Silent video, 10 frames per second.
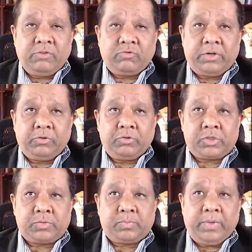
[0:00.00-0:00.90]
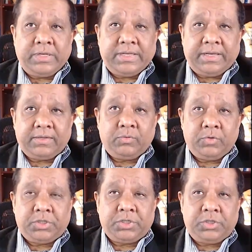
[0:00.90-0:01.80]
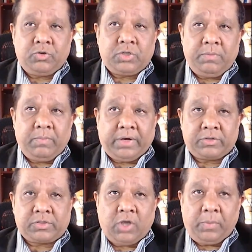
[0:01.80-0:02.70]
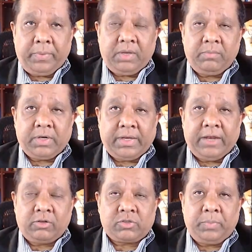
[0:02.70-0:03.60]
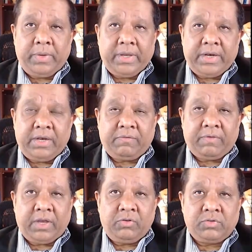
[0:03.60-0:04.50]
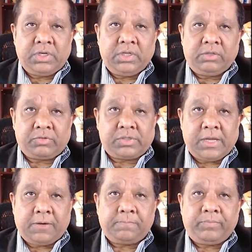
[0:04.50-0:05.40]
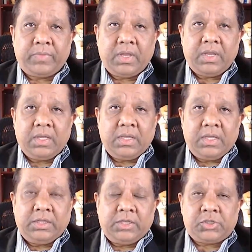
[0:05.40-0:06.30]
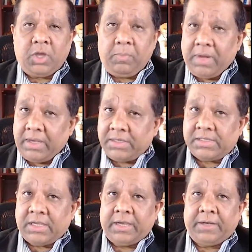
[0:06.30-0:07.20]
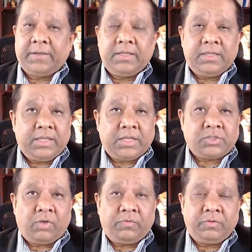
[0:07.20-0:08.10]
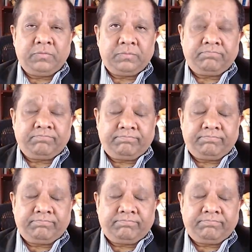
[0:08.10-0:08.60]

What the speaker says: intra-root splitting, which is usually macroscopic but can also be identified using ultrasound. The stoplight sign that's often